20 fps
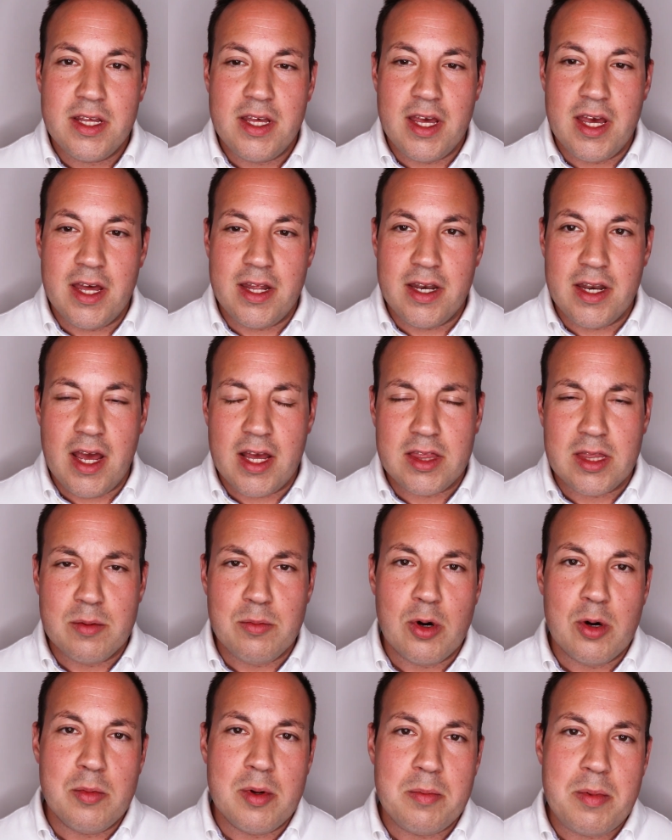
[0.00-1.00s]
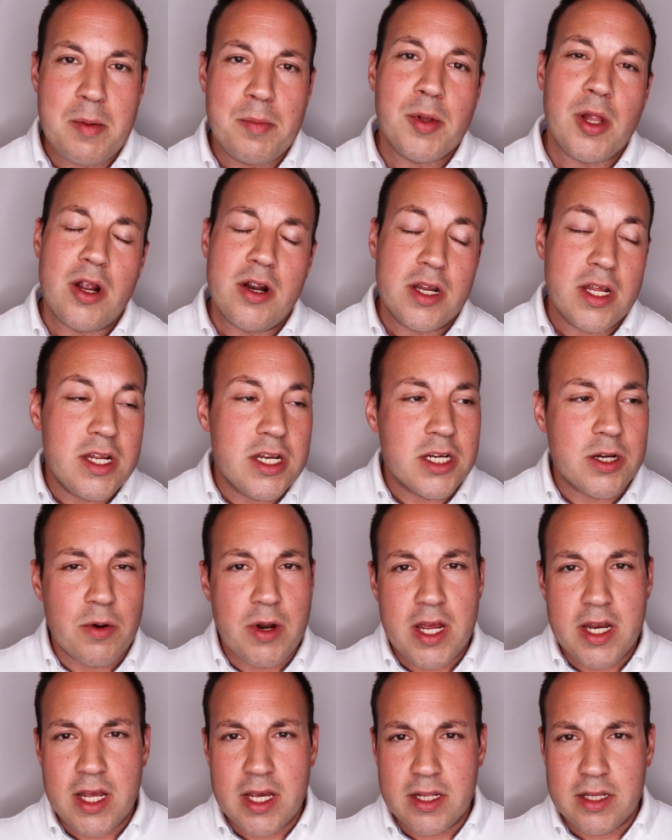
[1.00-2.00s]
And at the moment, people aren't
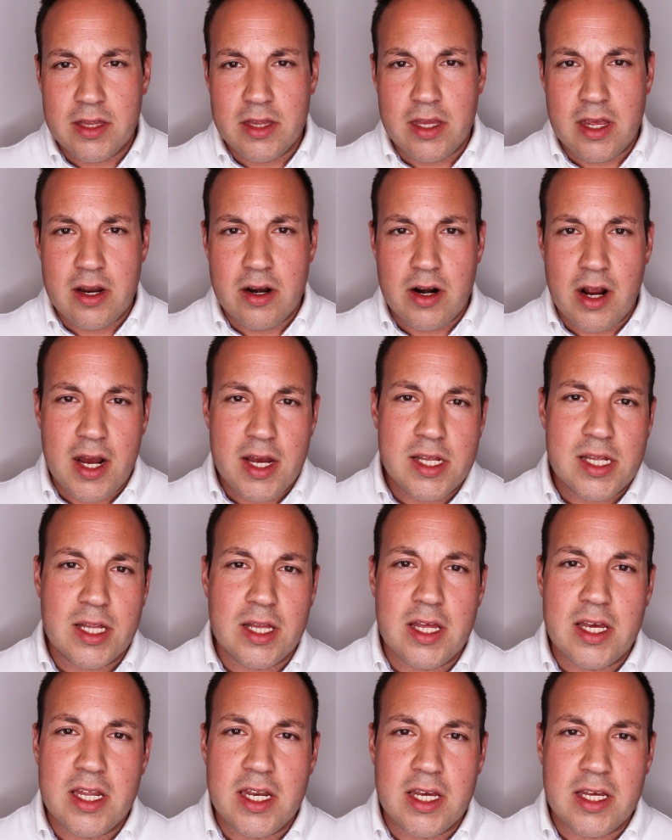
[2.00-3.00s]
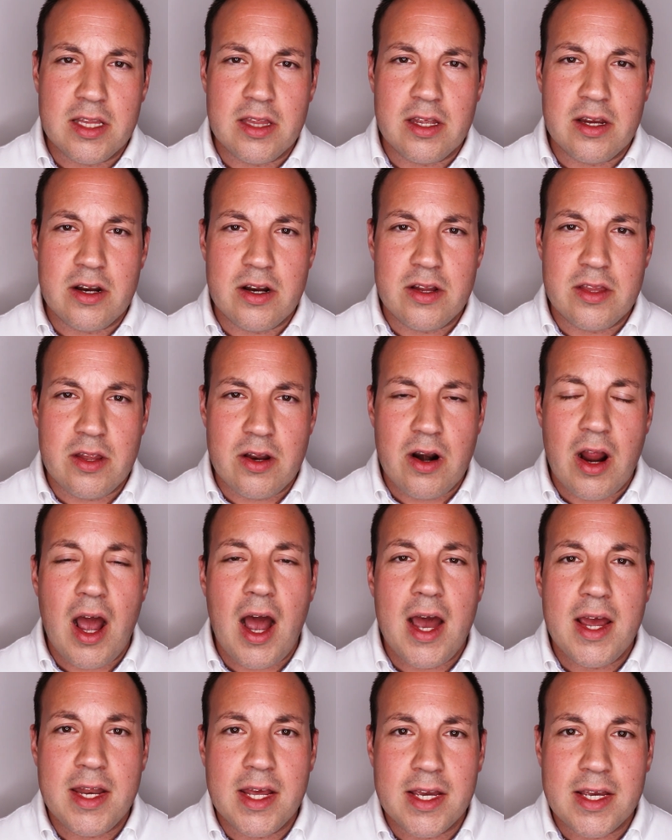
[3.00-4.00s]
integrating, they're isolating, they're
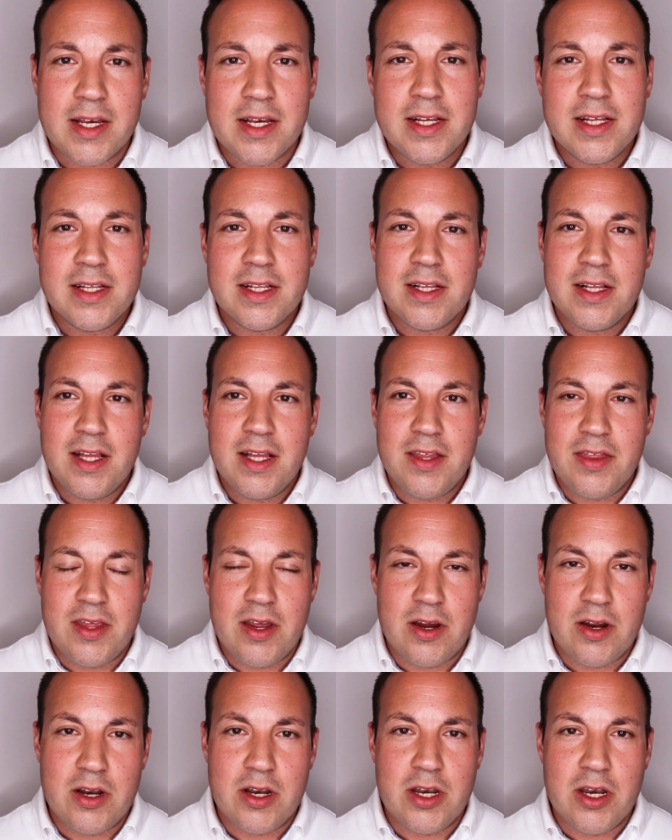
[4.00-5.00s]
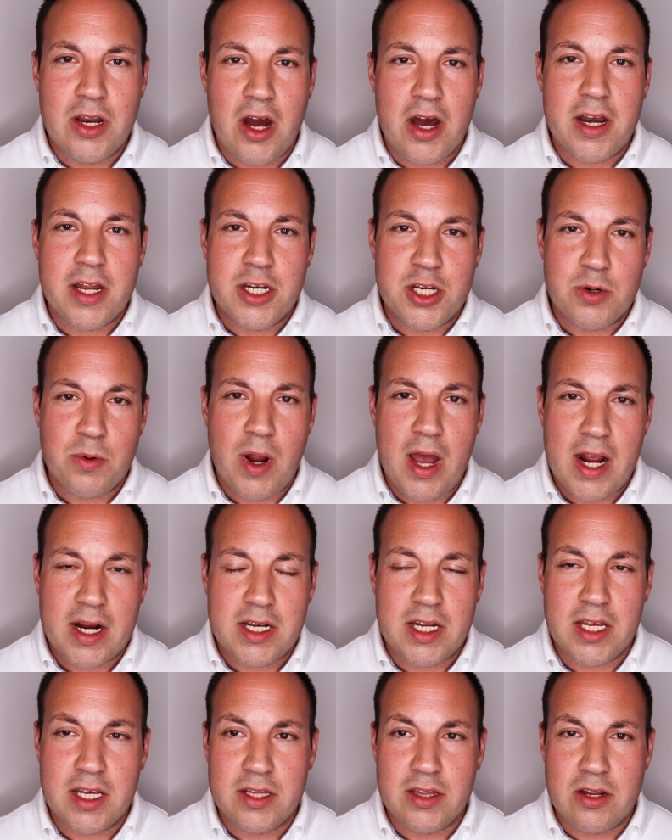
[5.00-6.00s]
hiding, they're not
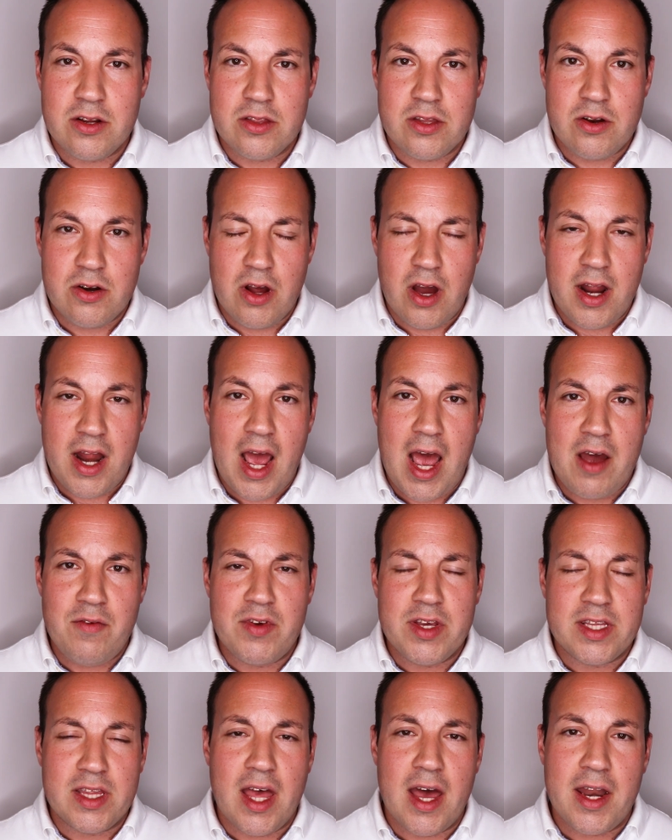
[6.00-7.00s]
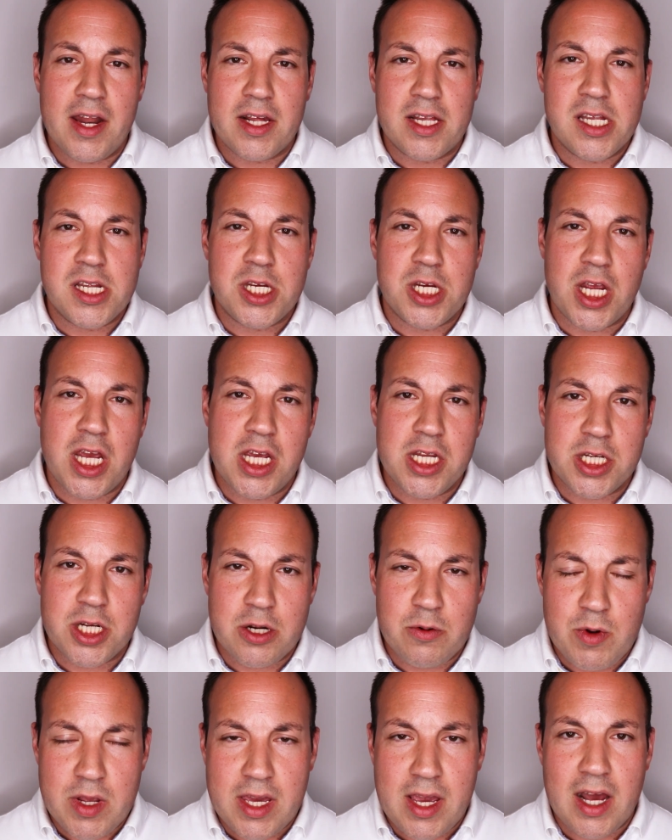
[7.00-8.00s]
interacting, they're not having that exchange
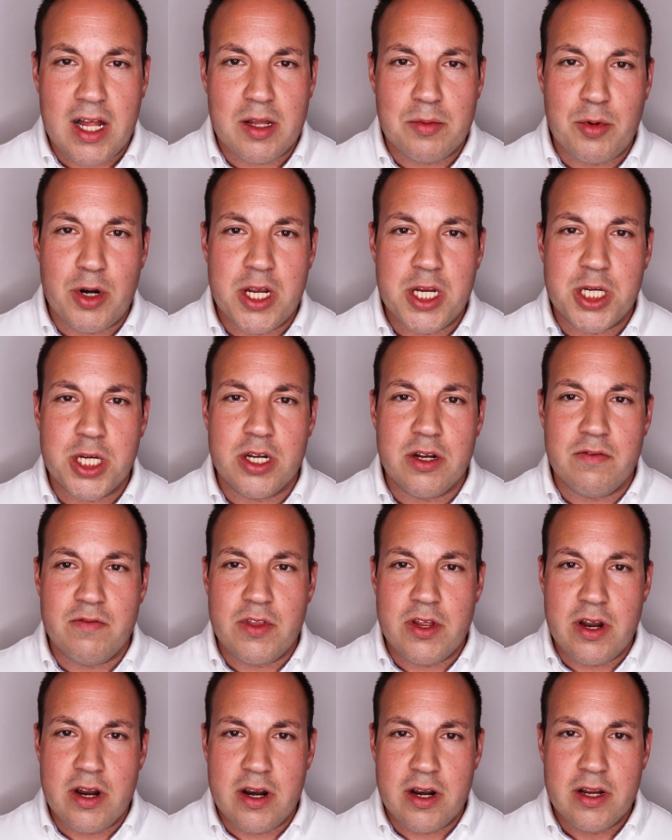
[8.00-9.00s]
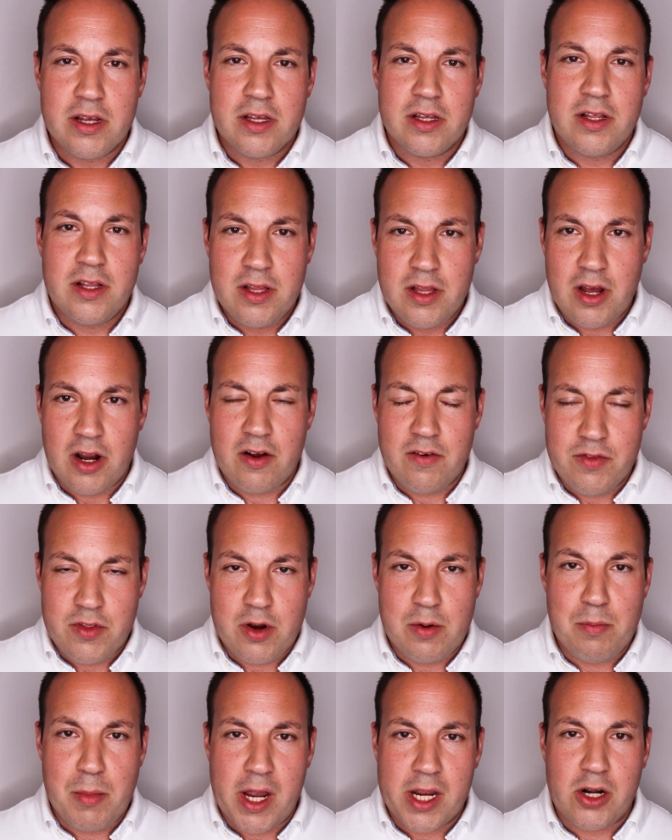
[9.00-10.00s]
and recalibration of their
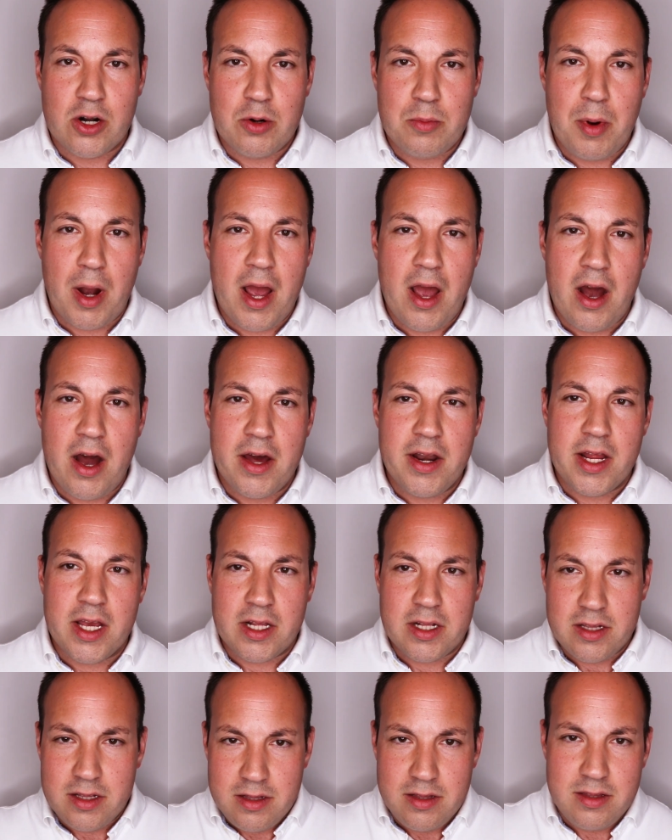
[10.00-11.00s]
microbiotic